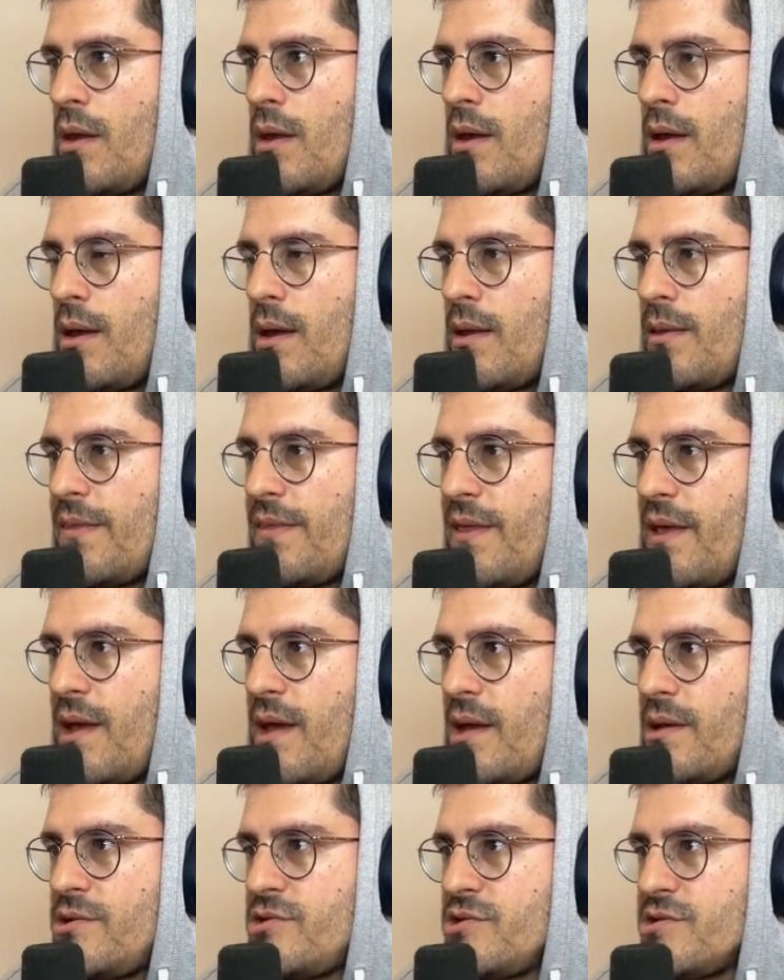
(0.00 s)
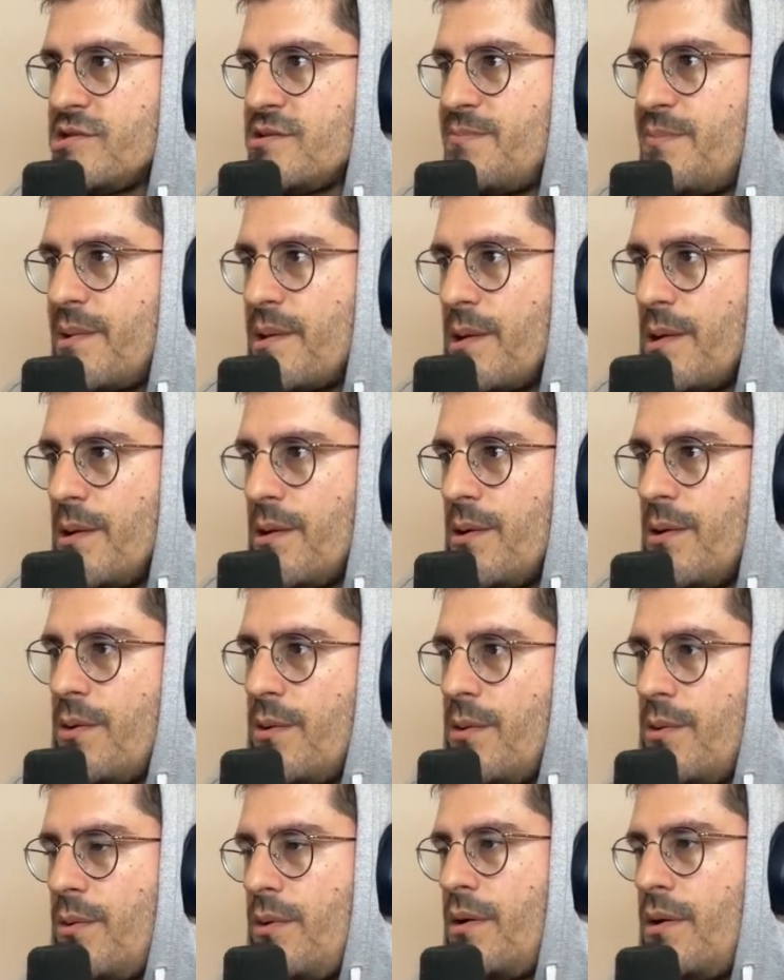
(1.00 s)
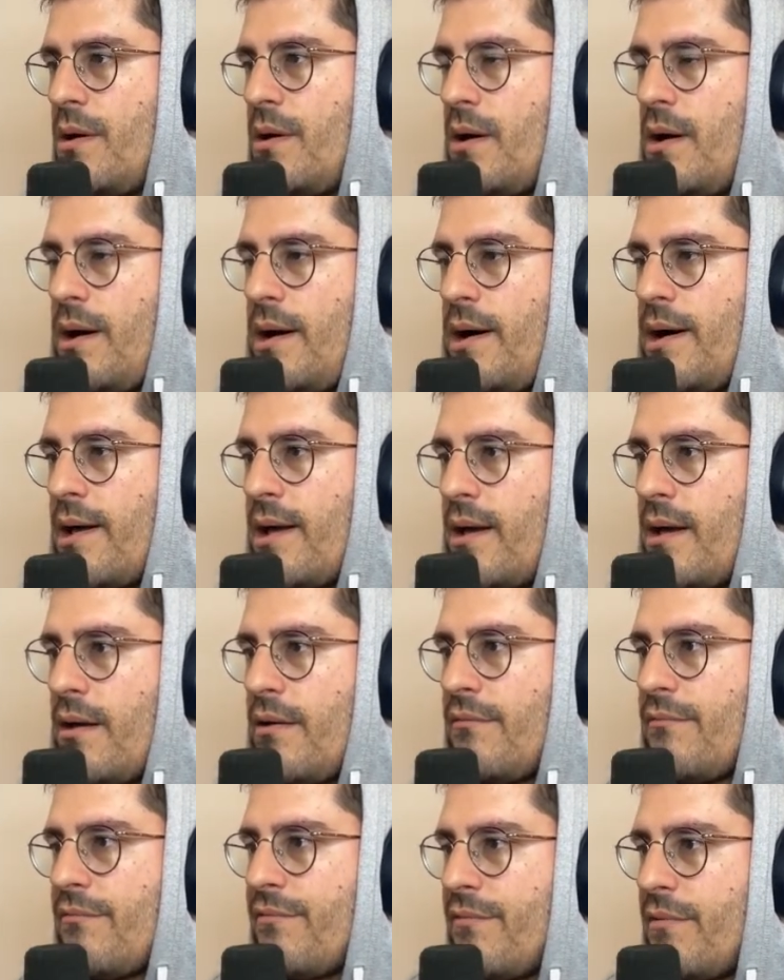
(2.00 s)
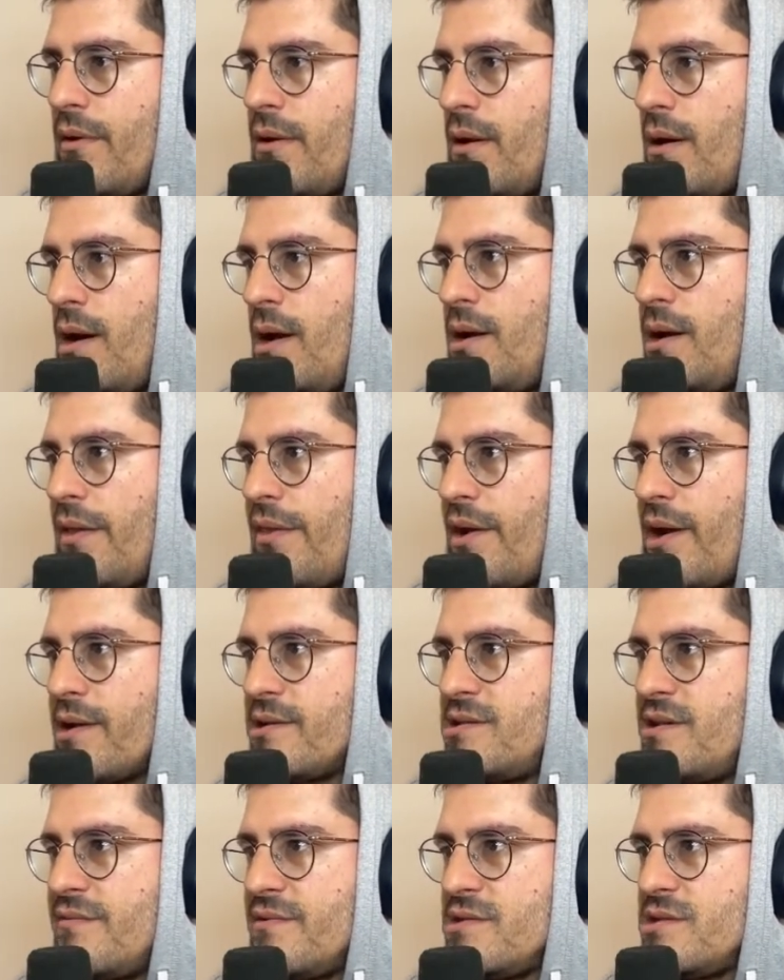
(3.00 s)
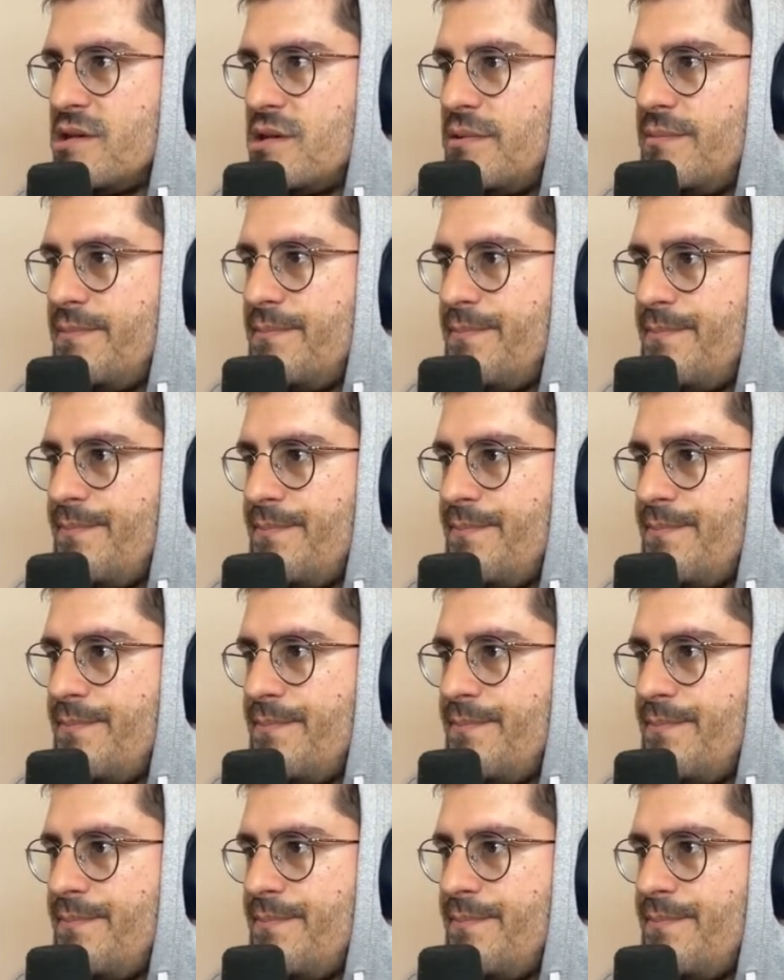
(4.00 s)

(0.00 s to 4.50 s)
and then just below I have another activity